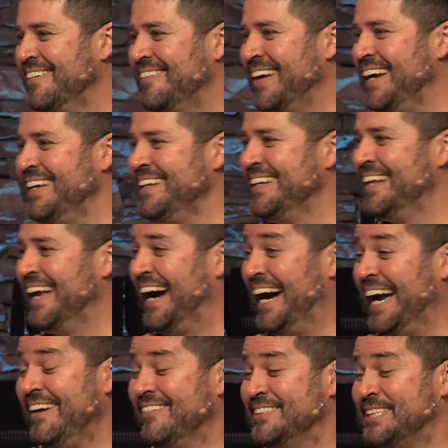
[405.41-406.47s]
Right?
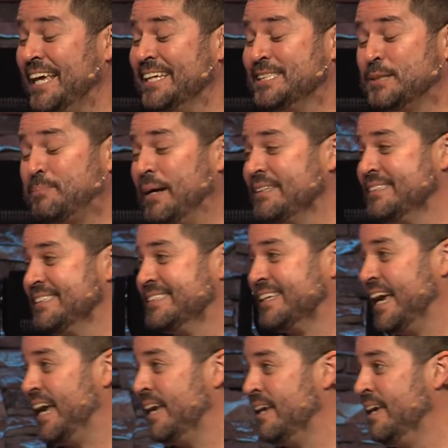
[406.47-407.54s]
I would especially
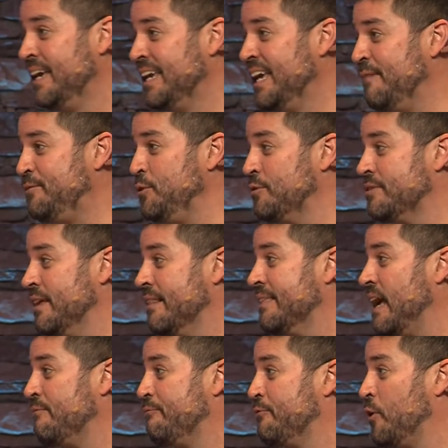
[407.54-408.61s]
say if you think
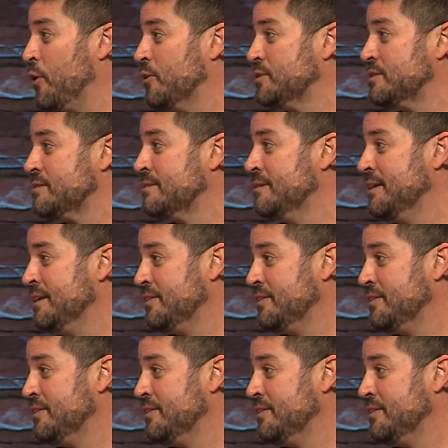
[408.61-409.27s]
that first,